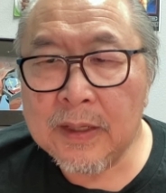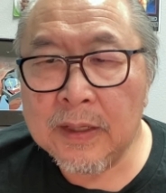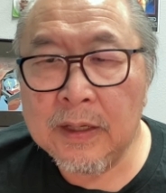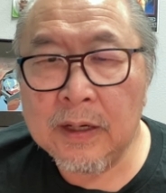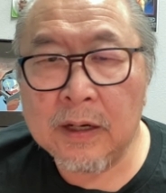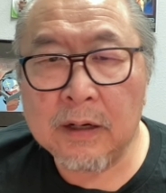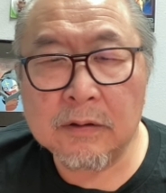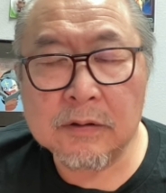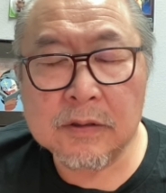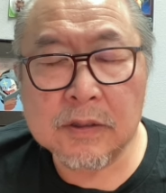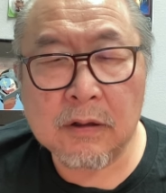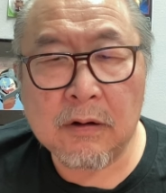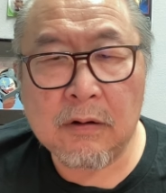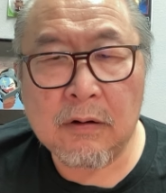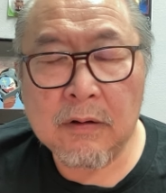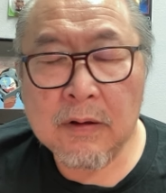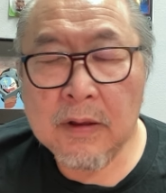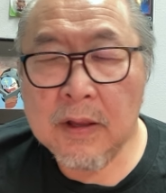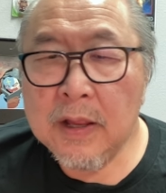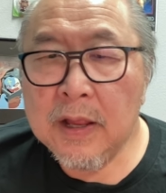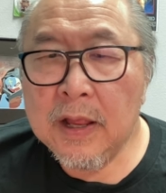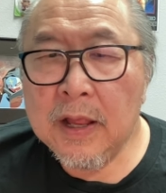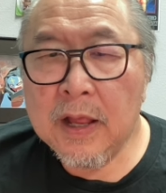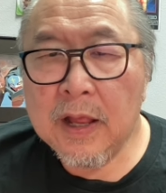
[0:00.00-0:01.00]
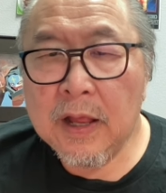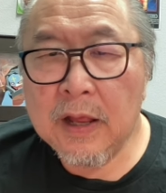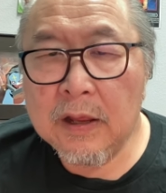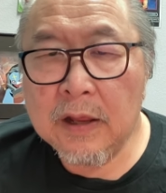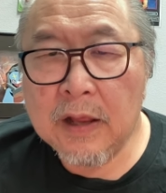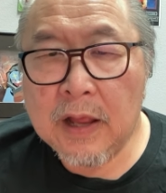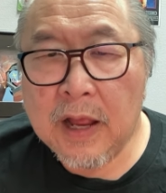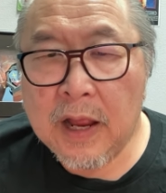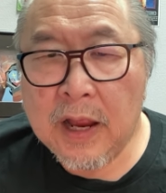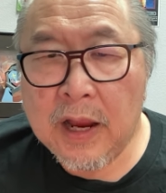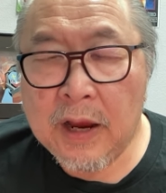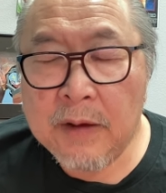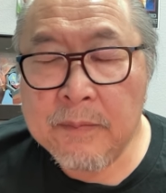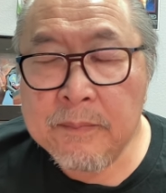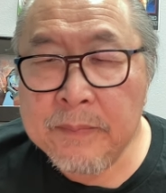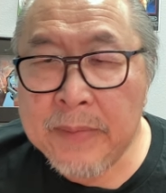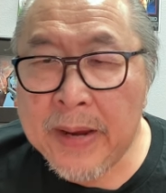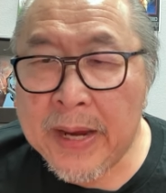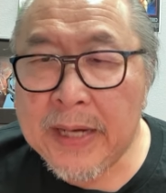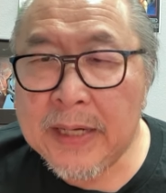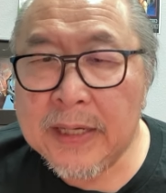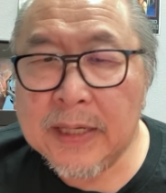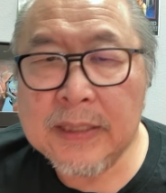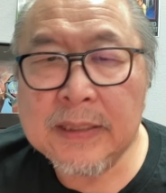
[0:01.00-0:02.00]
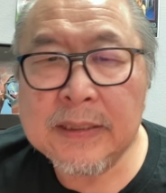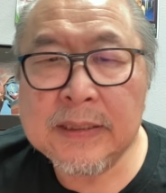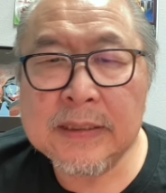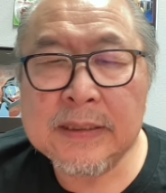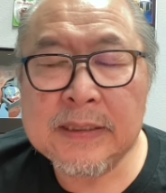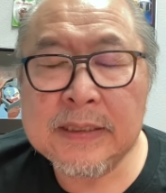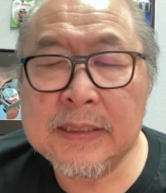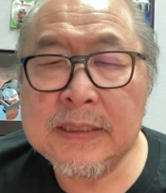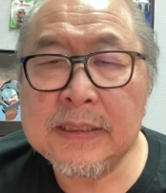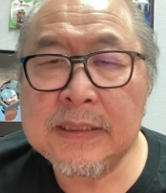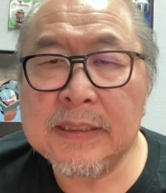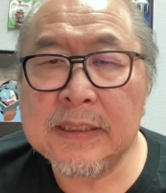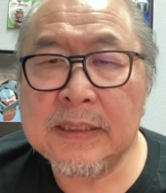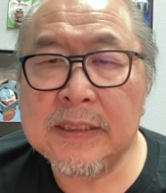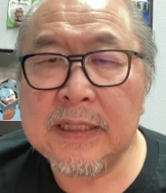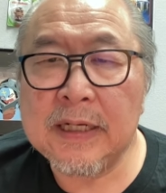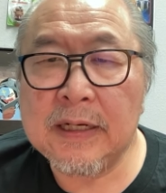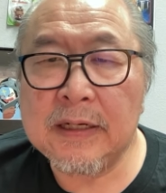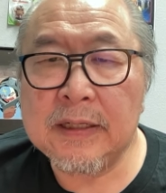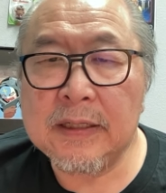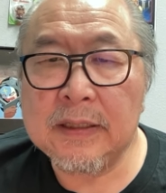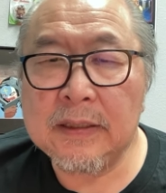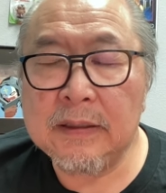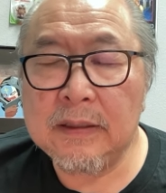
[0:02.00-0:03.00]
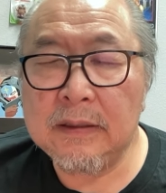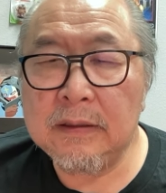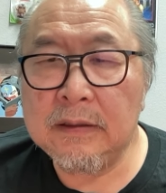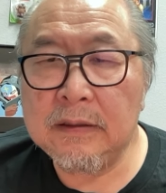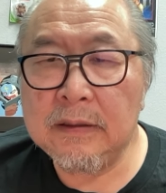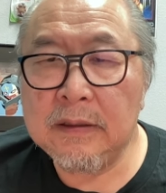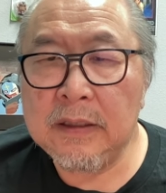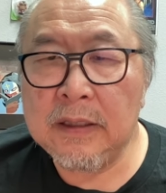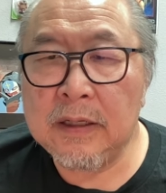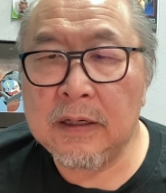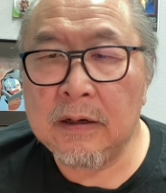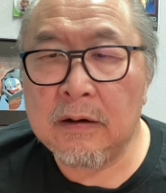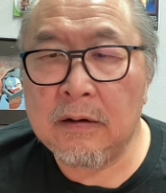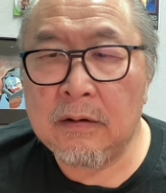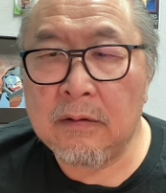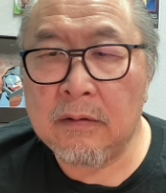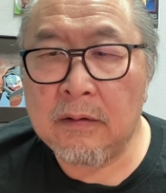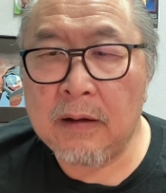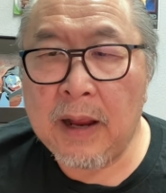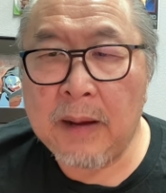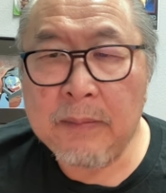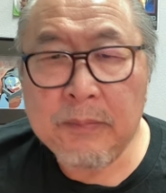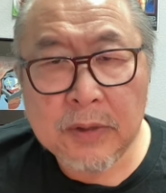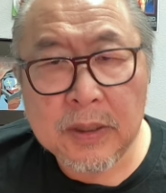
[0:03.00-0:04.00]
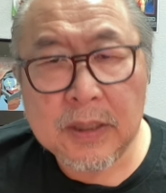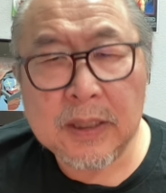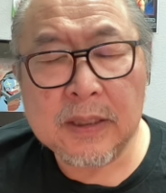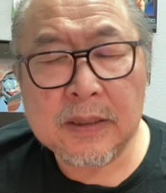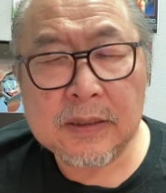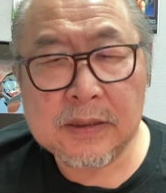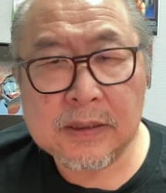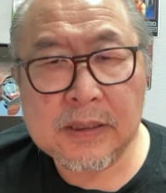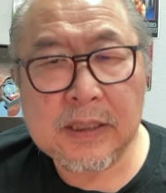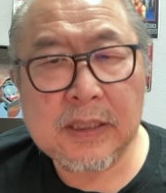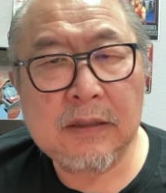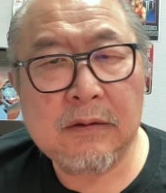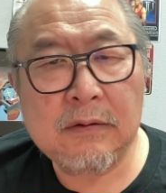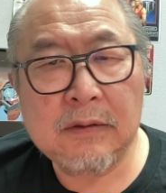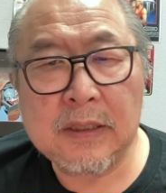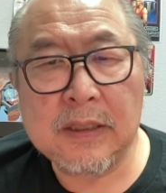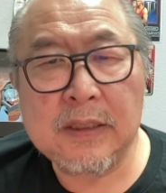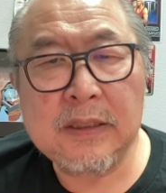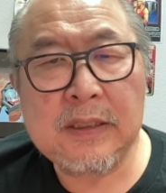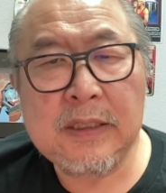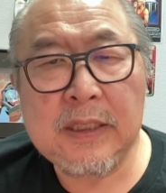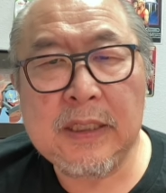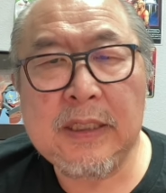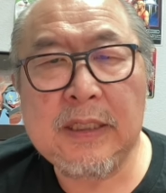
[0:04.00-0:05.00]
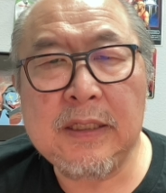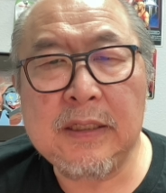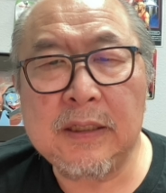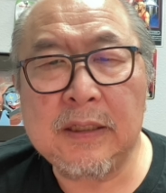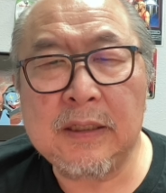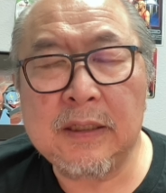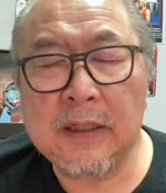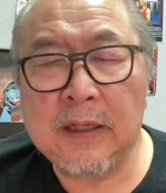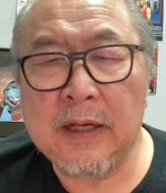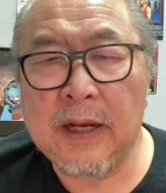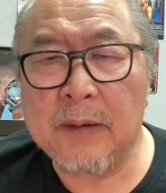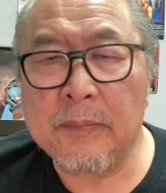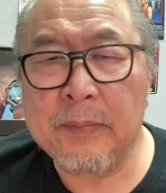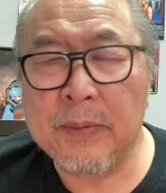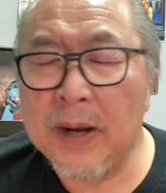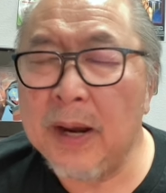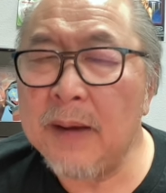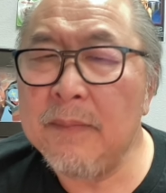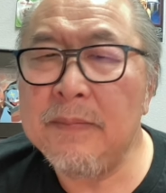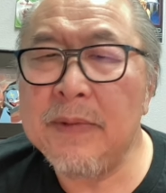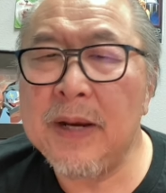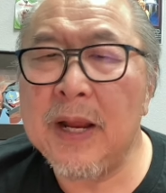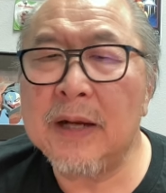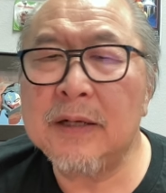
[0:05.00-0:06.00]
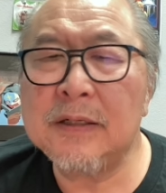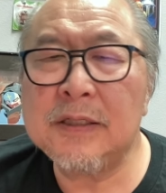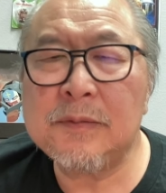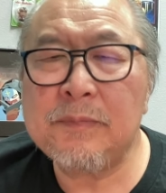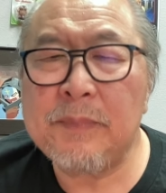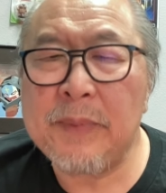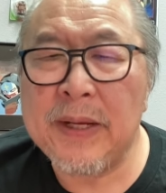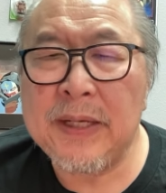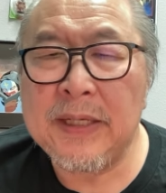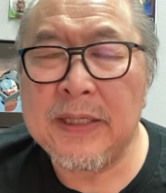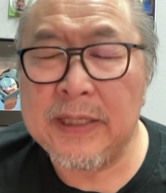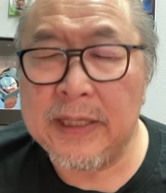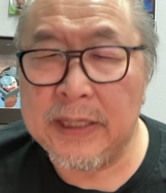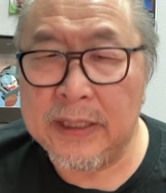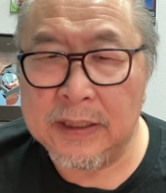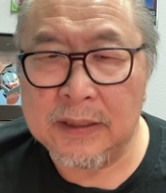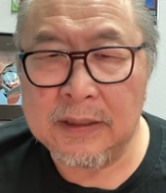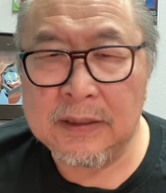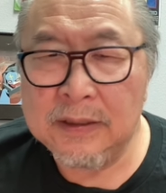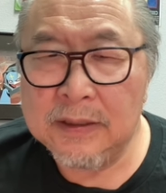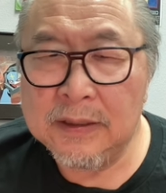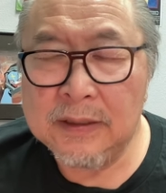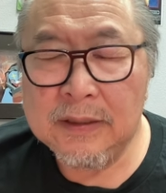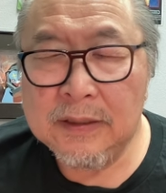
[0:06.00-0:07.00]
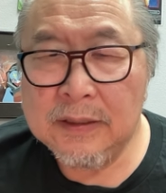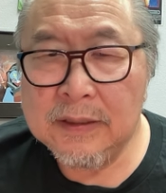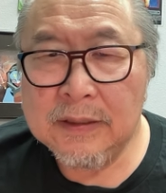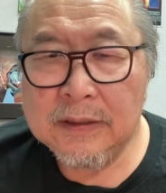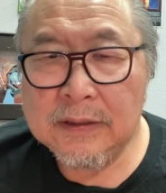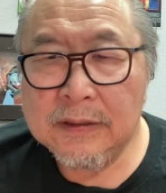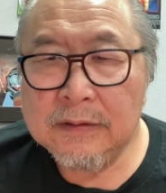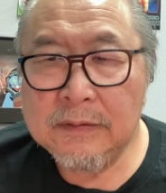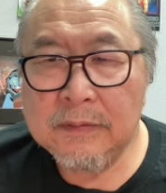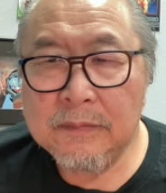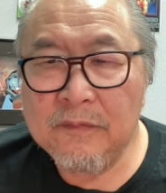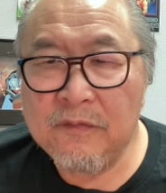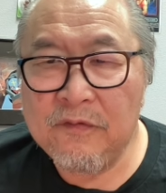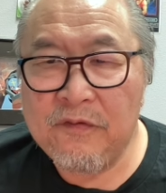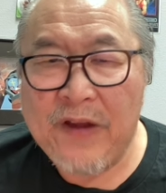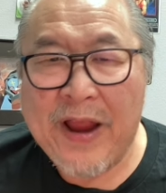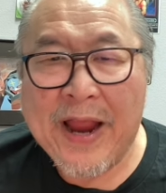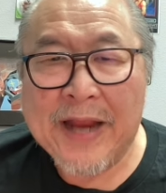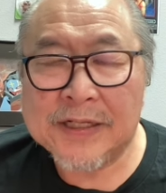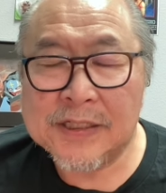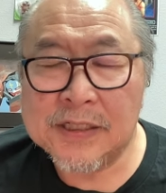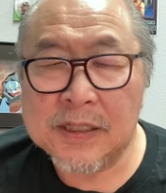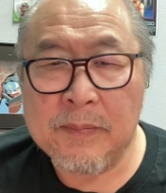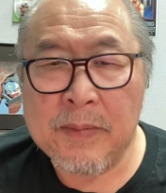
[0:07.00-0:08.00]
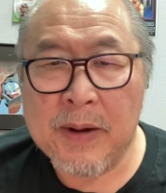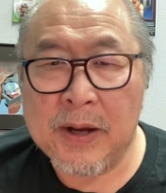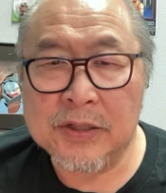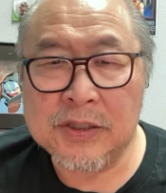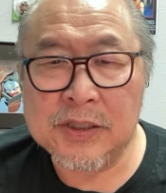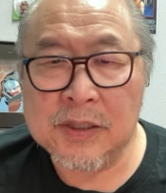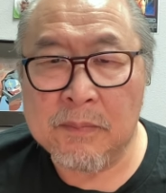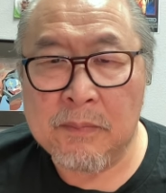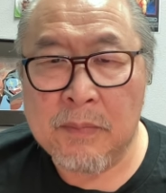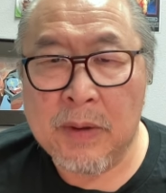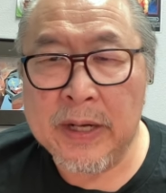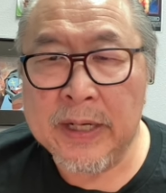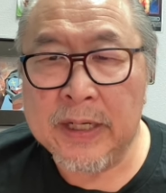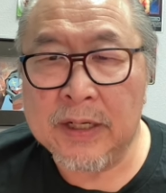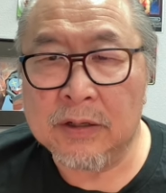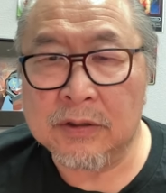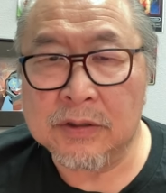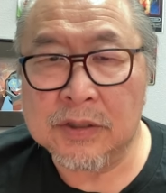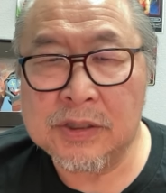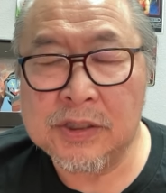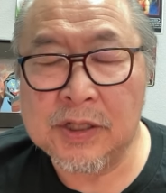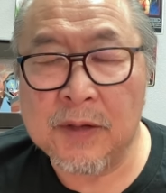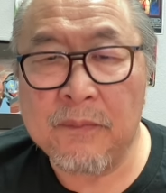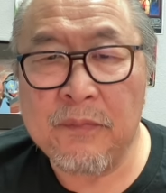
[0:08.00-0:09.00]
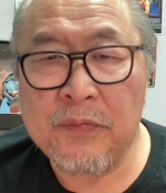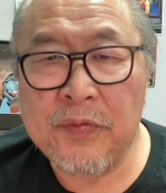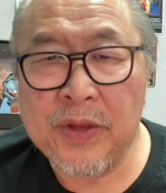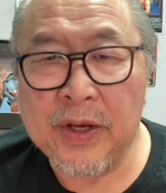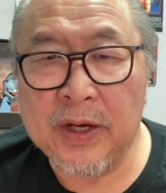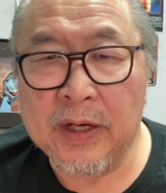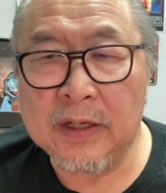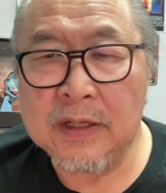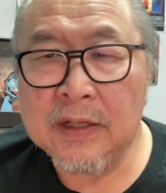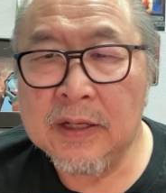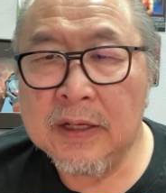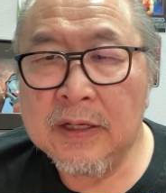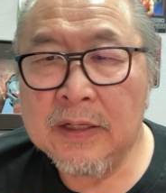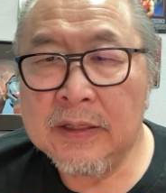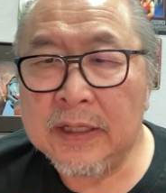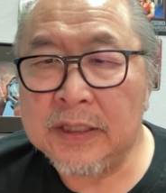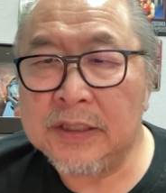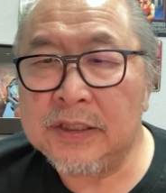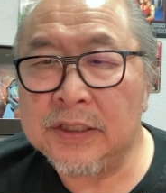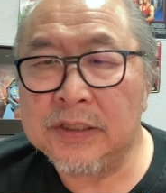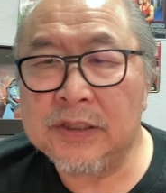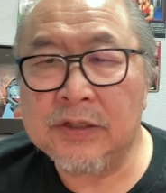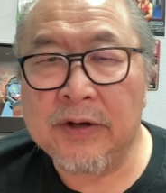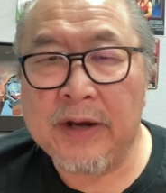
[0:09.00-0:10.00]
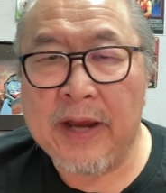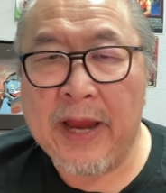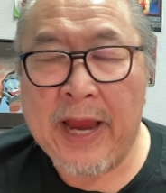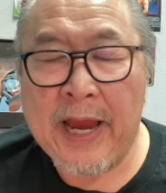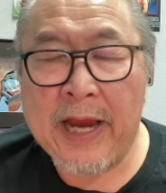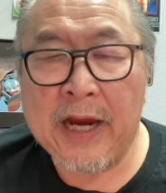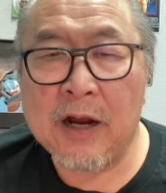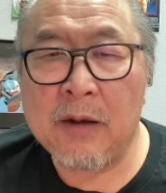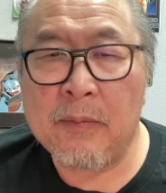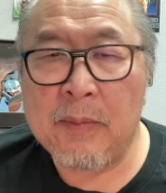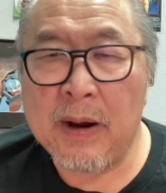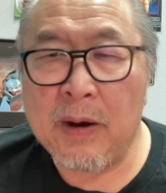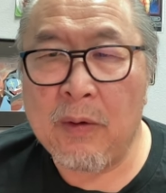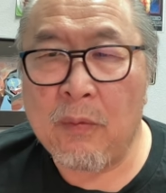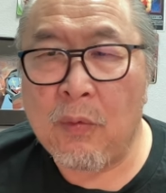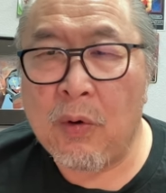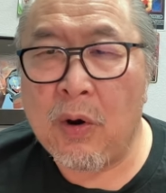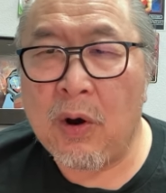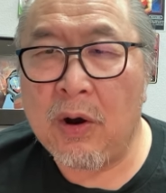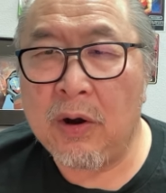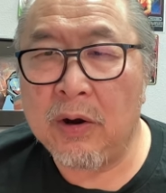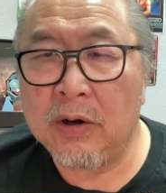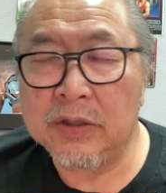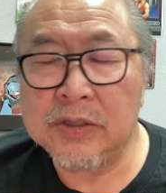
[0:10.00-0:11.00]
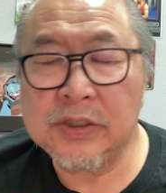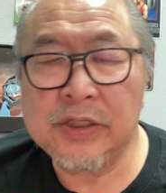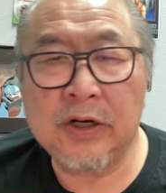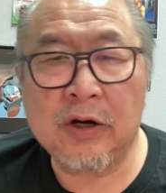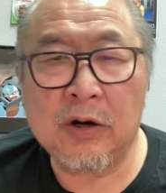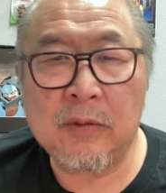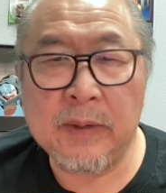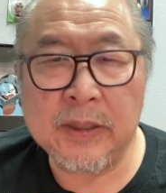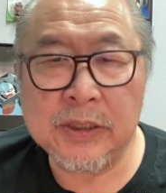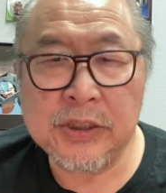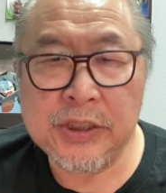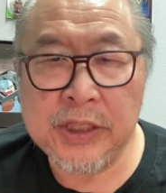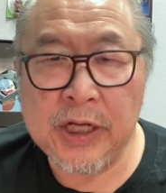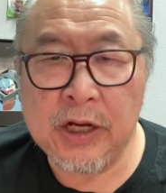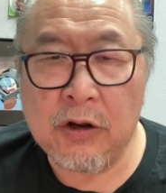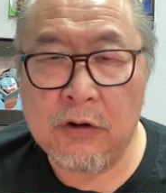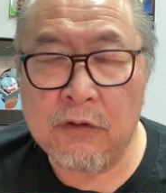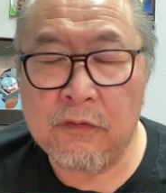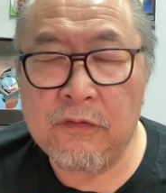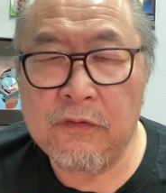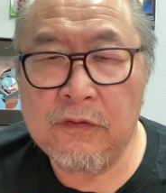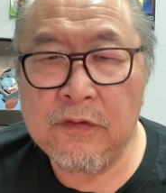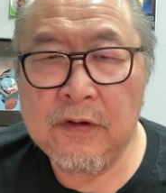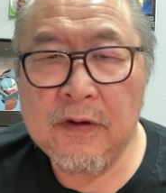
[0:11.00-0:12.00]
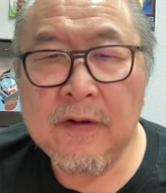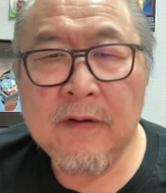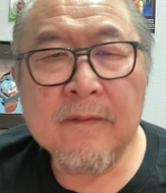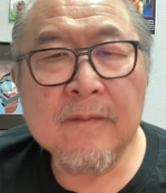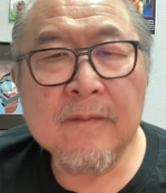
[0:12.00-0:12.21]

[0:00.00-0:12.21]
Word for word: You know, so I made a decision that you know I'm going to still continue to collect, but I'm not spending vast amounts of money on something that's just going to hang on my wall or sit on my shelf.